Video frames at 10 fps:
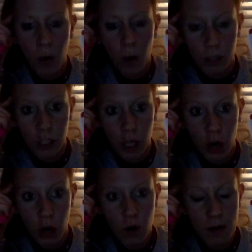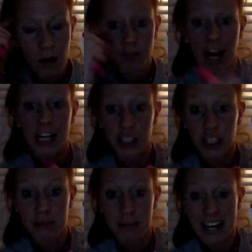what we know about
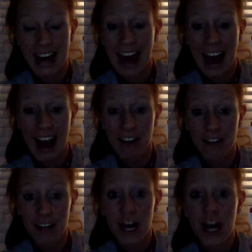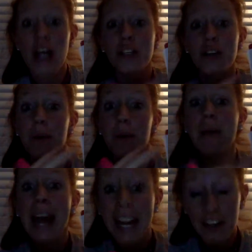fractions being a half to
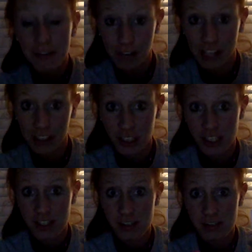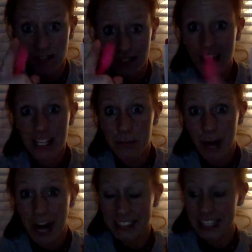compare fractions. Let's
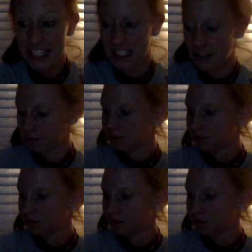practice.